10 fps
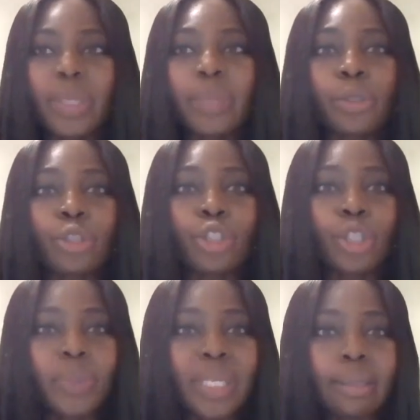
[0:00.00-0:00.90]
people
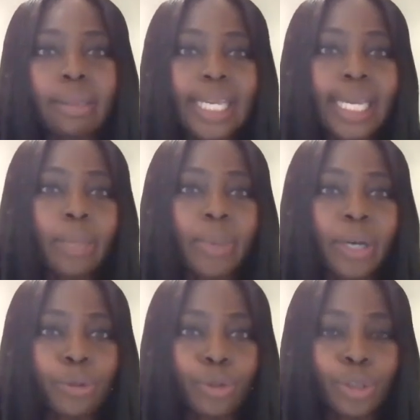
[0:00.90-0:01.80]
should be thinking
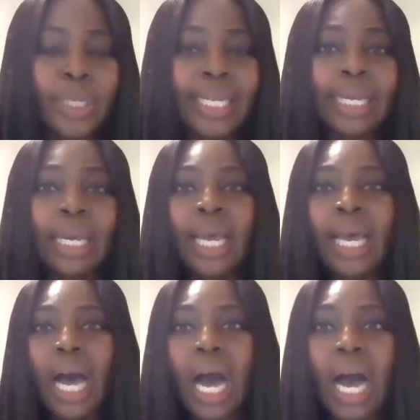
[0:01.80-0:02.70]
about or doing,
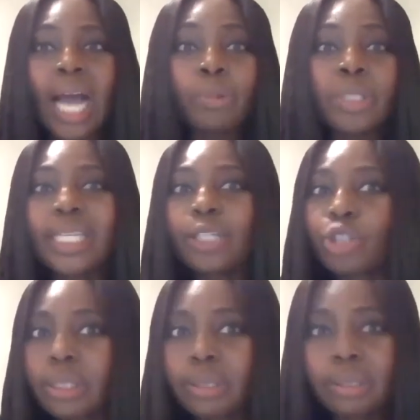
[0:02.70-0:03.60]
I would say
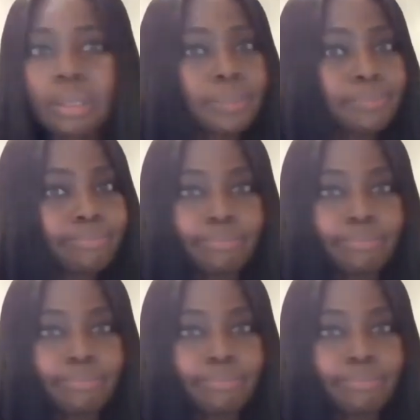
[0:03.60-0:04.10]
just